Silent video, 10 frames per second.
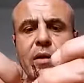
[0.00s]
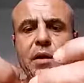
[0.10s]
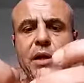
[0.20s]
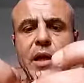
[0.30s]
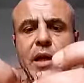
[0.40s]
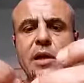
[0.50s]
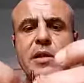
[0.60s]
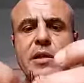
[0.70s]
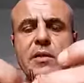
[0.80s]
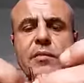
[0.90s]
Yes.
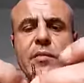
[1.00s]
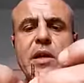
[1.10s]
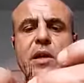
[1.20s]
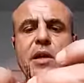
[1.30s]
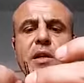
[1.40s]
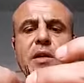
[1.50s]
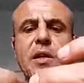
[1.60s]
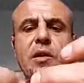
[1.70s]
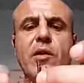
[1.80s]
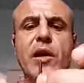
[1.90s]

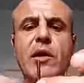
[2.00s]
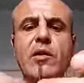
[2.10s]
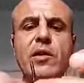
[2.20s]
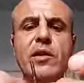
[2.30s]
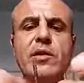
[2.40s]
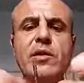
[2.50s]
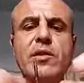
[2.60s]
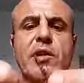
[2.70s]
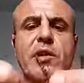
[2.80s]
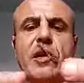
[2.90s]
So according to
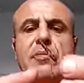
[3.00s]
him,